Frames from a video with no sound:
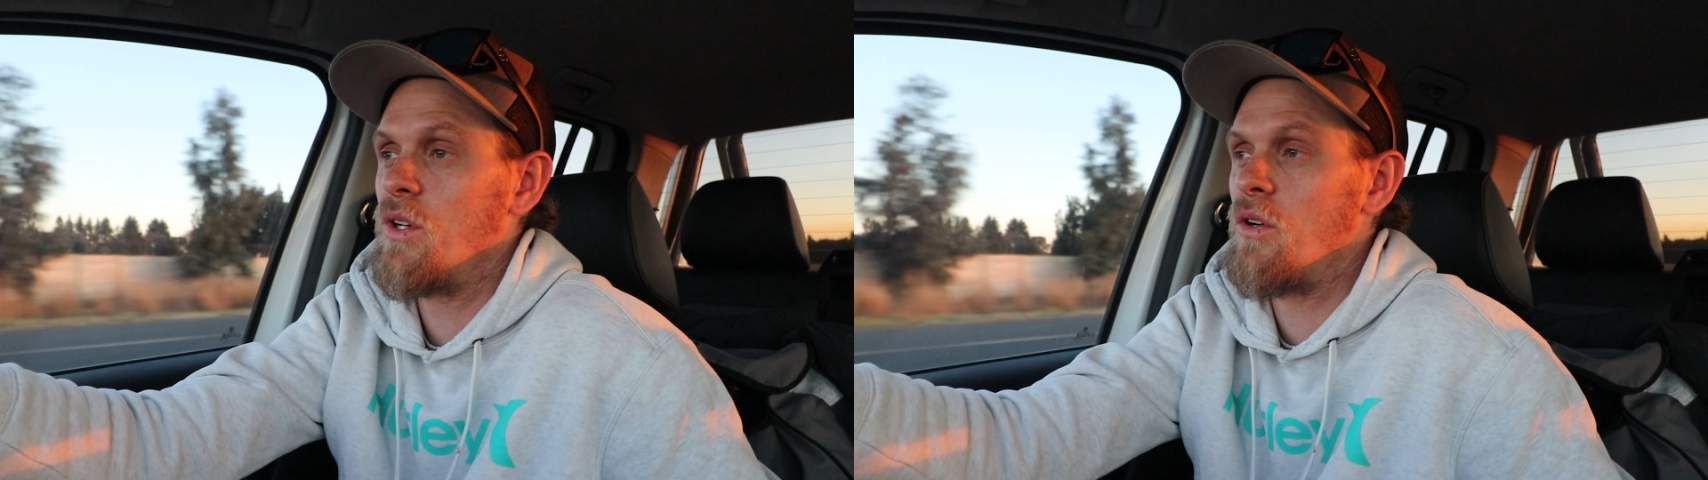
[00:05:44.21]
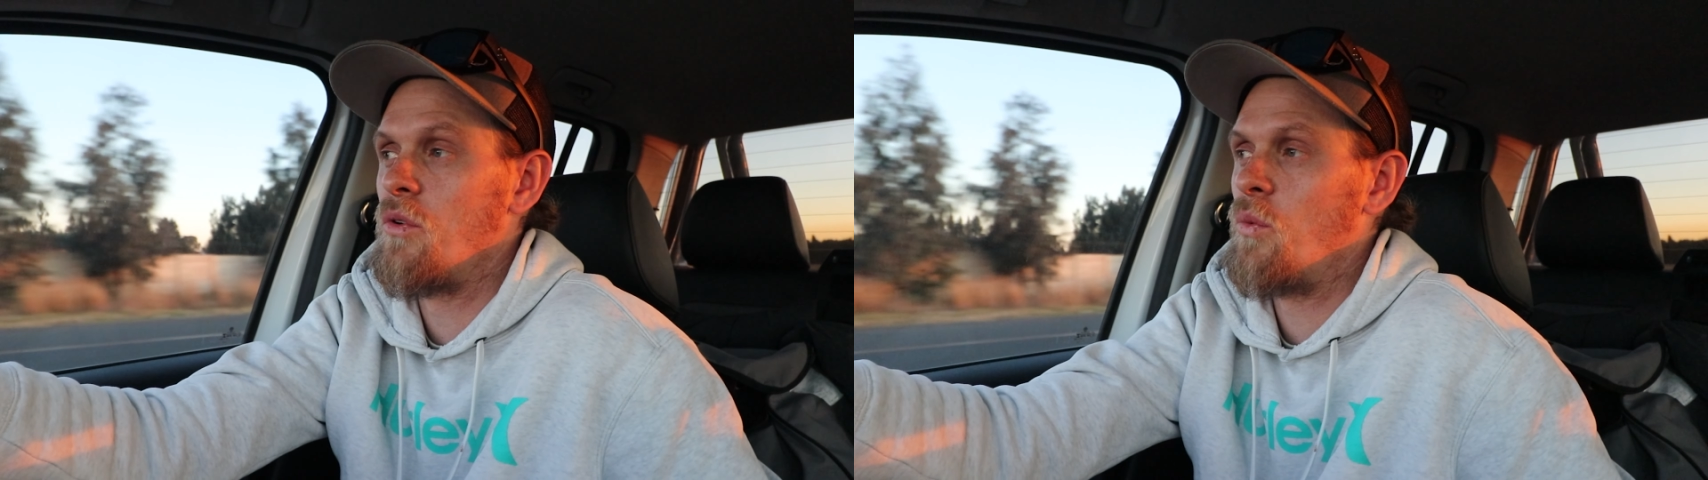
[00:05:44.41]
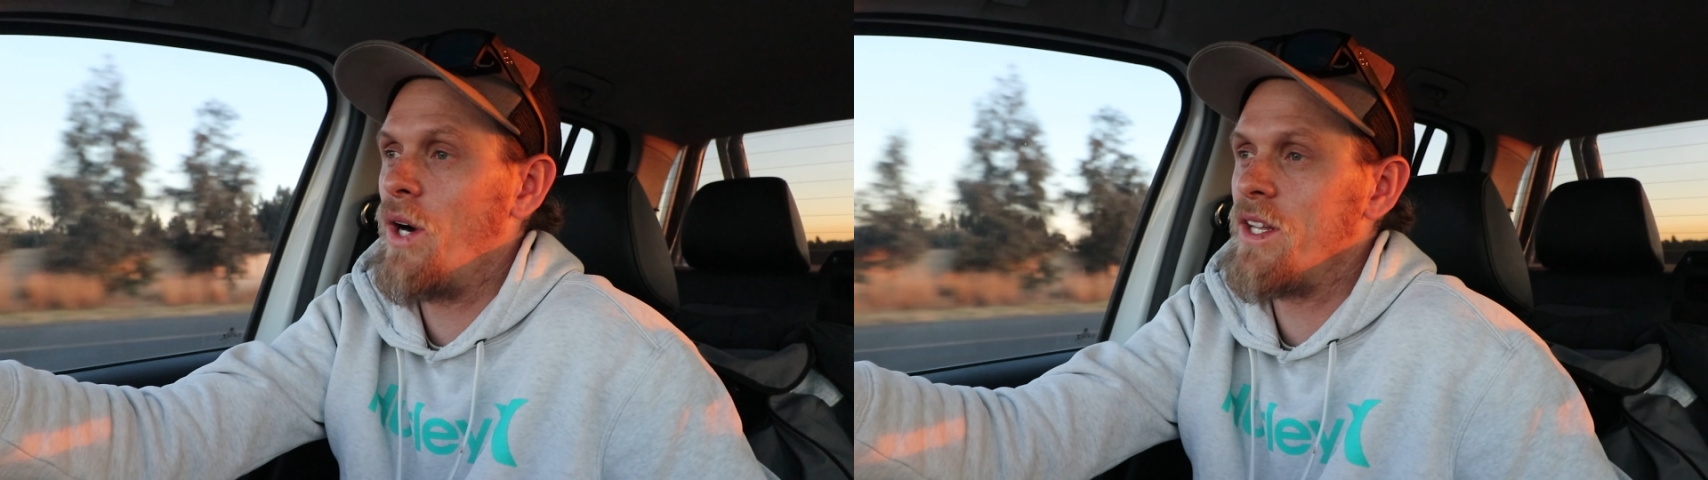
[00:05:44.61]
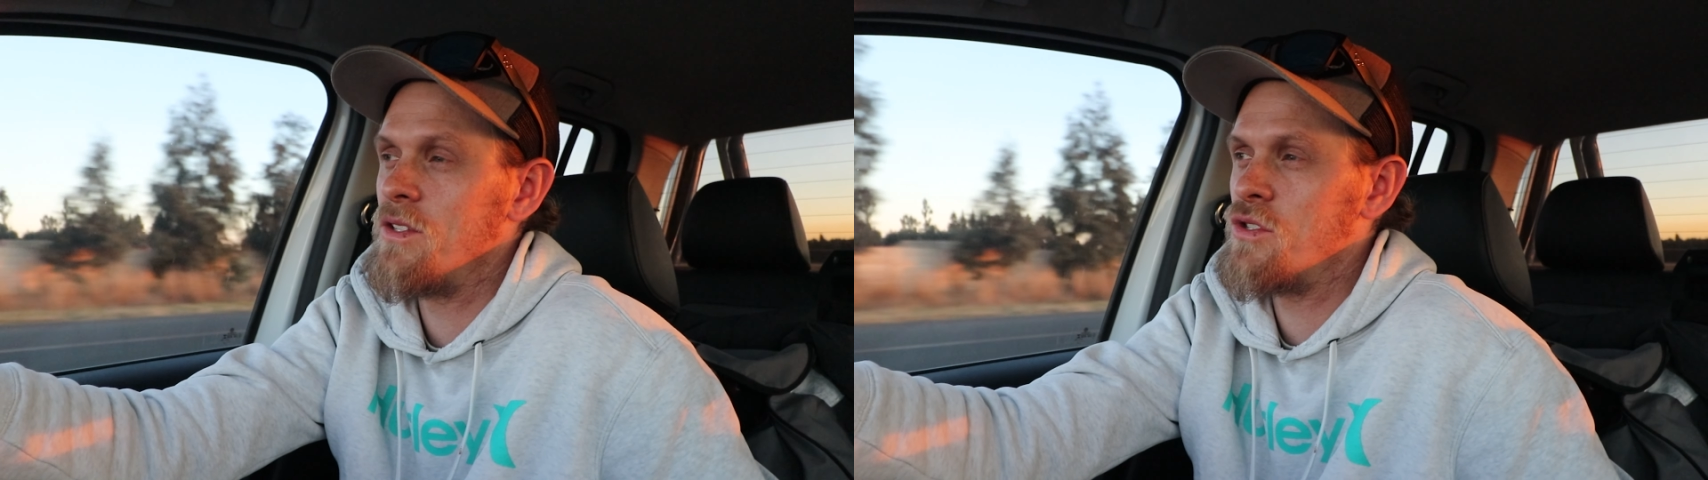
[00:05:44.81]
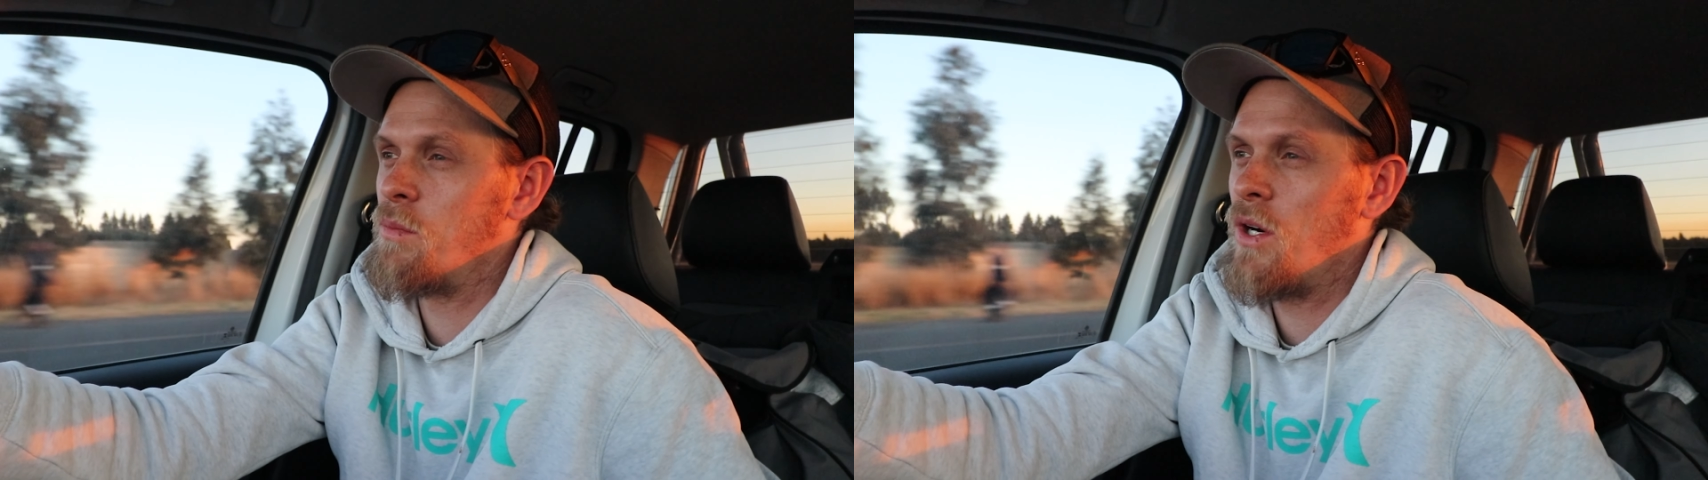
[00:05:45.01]
We don't
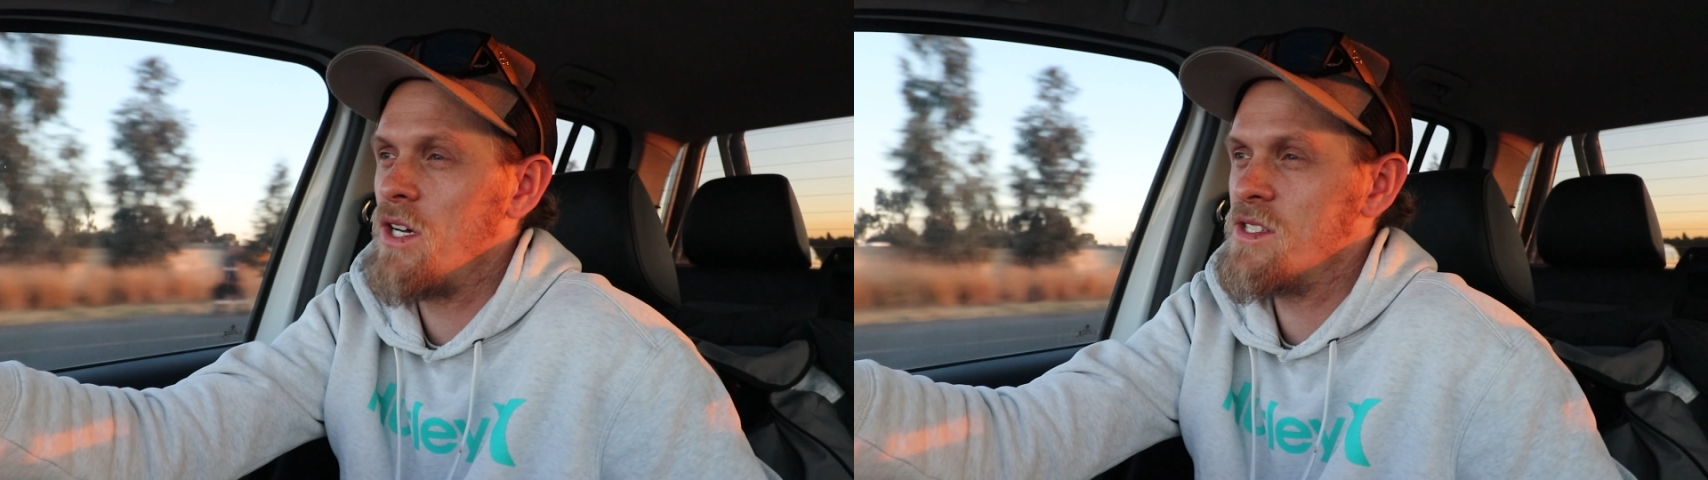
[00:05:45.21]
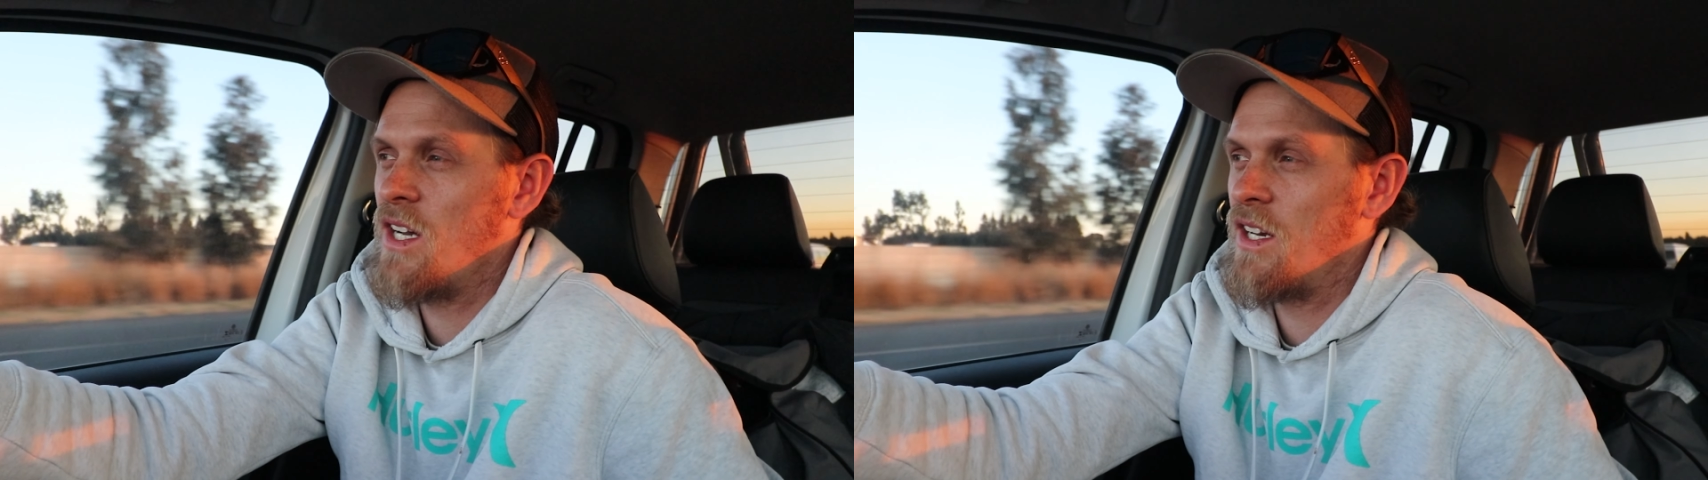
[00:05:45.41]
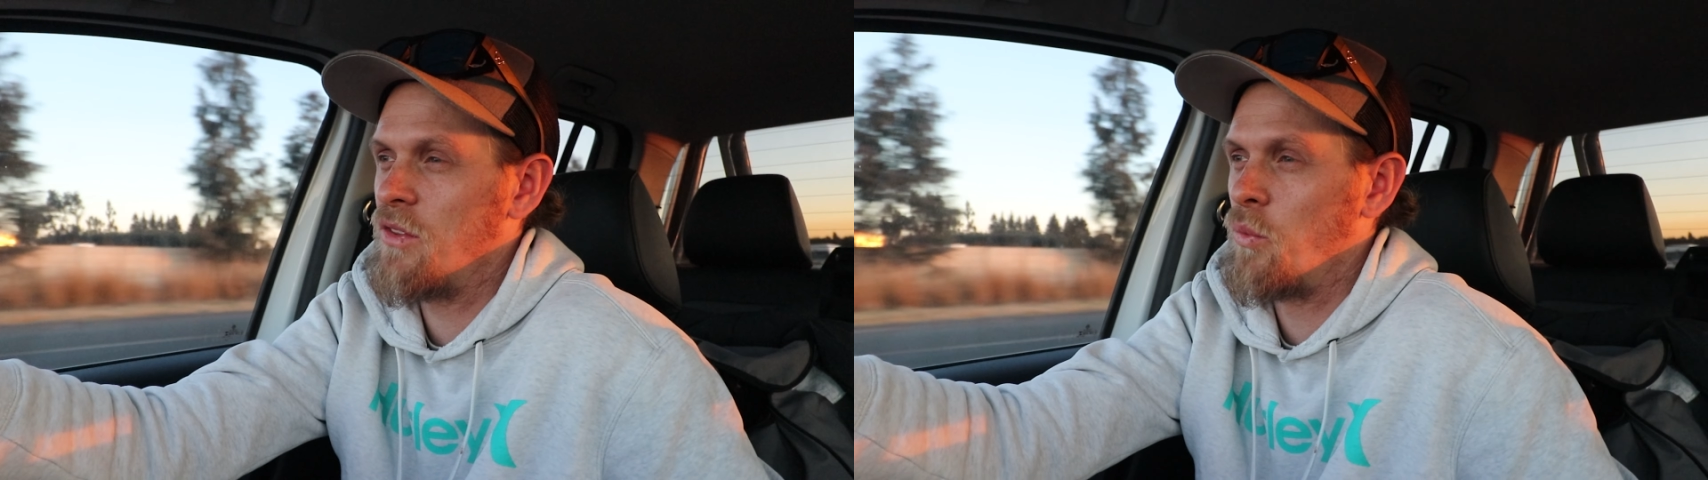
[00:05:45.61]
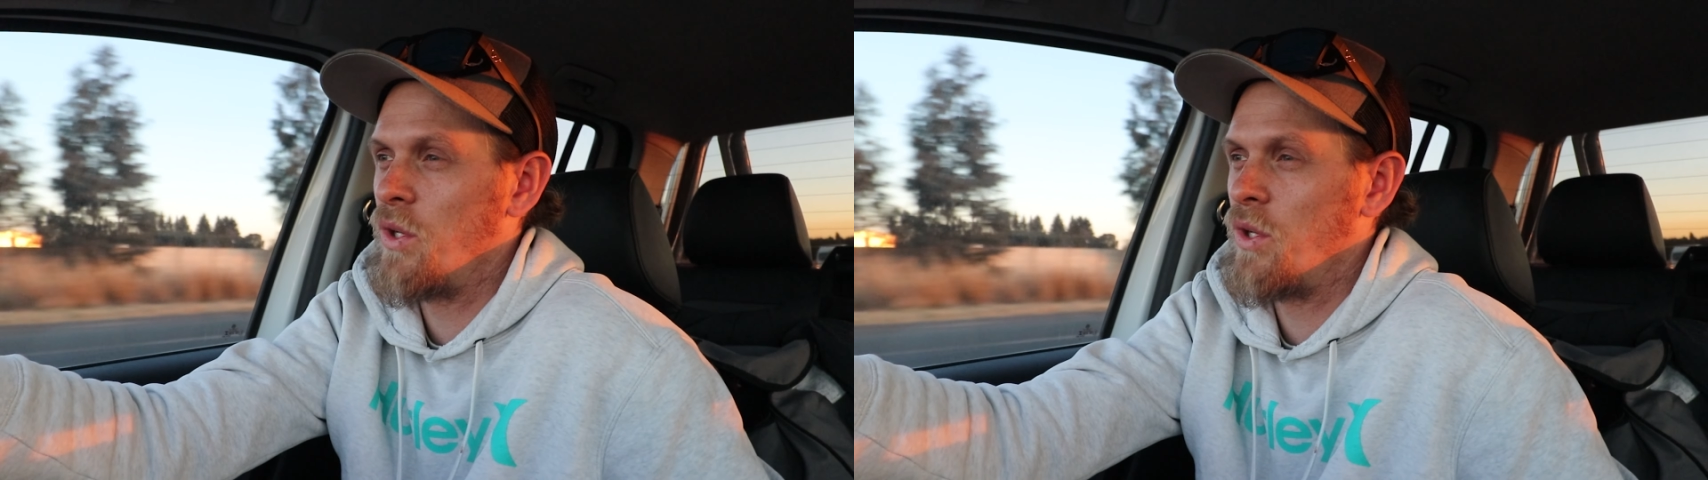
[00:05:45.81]
want to pass out at the